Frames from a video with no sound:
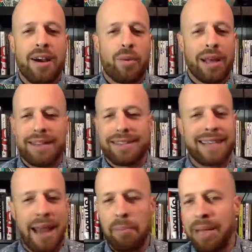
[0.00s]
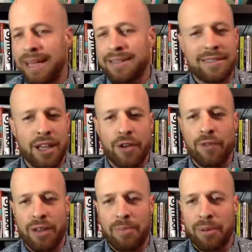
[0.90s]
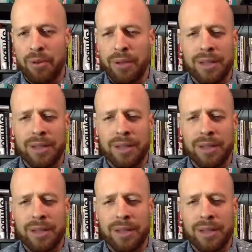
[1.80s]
with 10 pieces that you flip through.